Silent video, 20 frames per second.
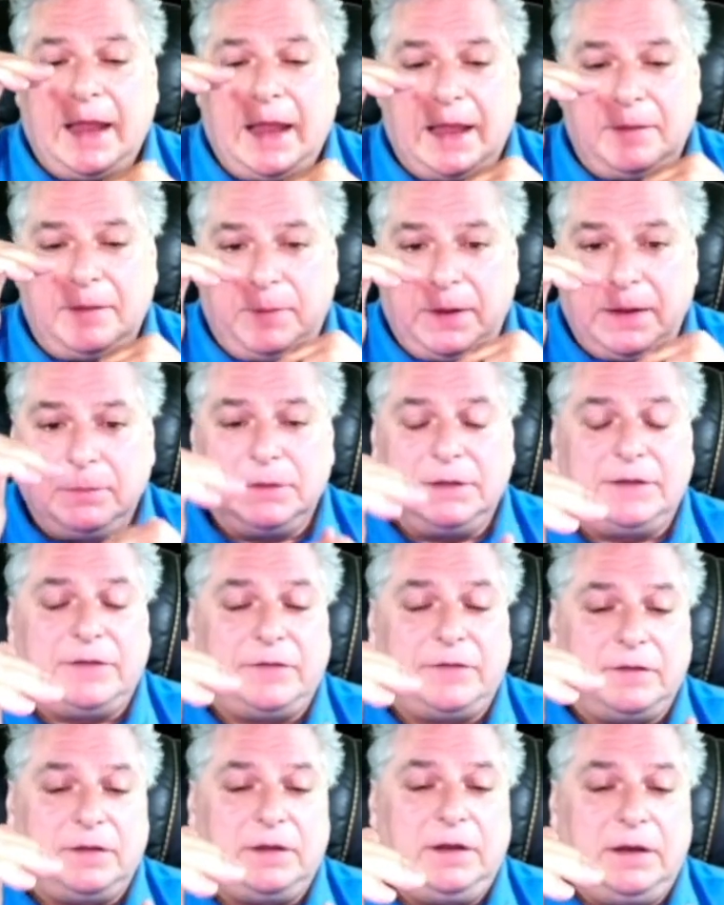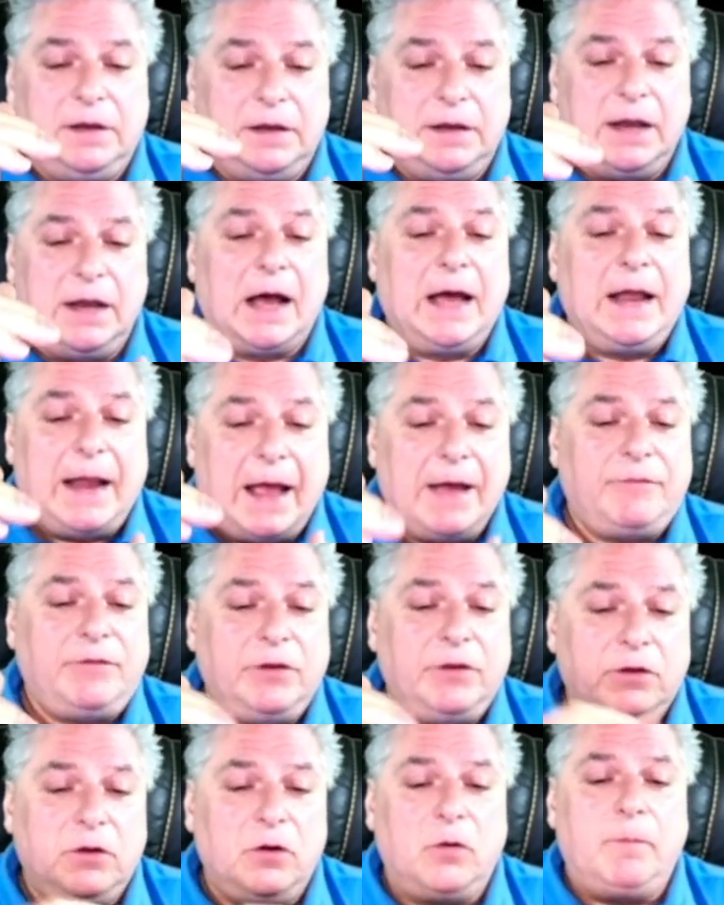and be able to not have
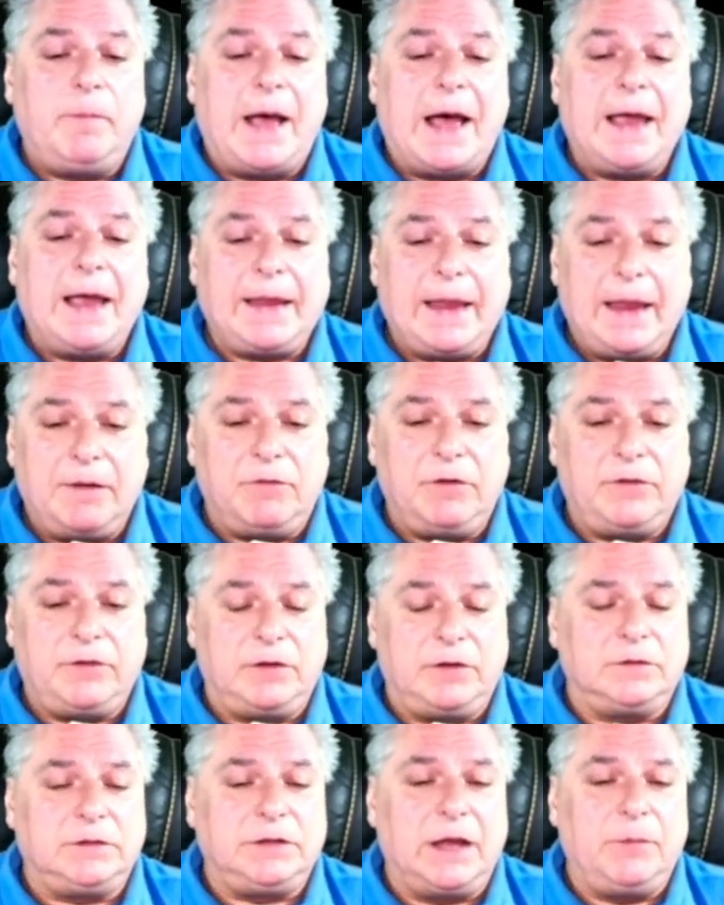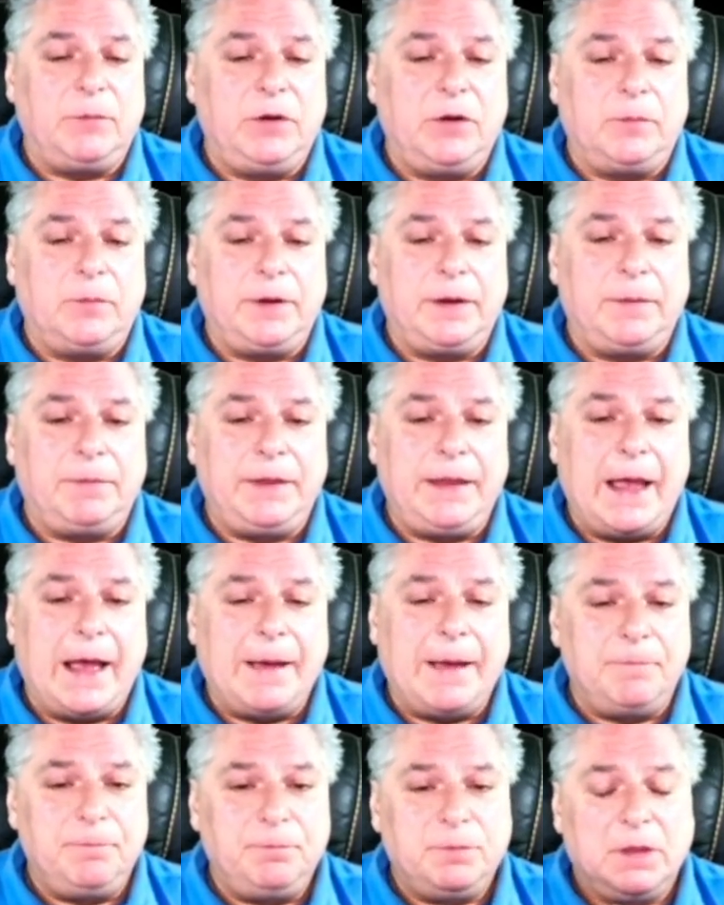to go back every single time we open up the
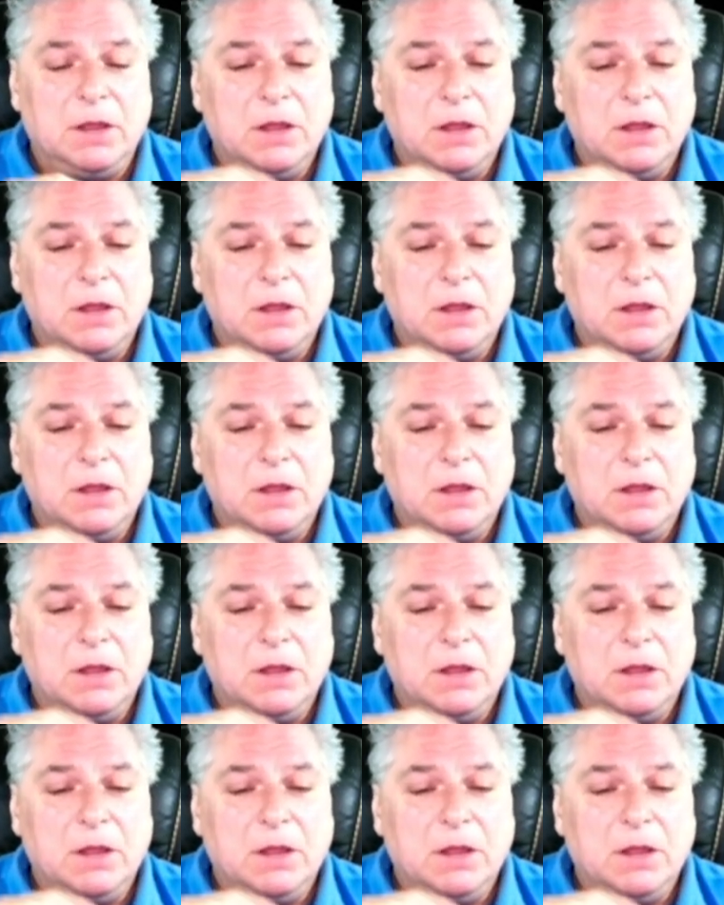app.